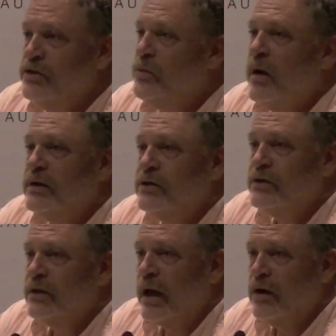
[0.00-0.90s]
too
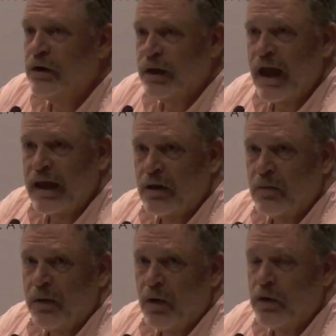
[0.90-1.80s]
much. I couldn't handle
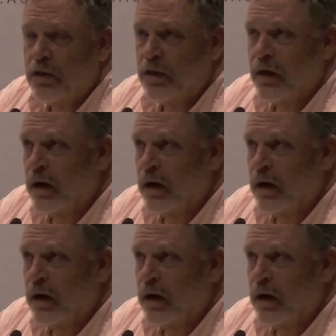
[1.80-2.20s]
both.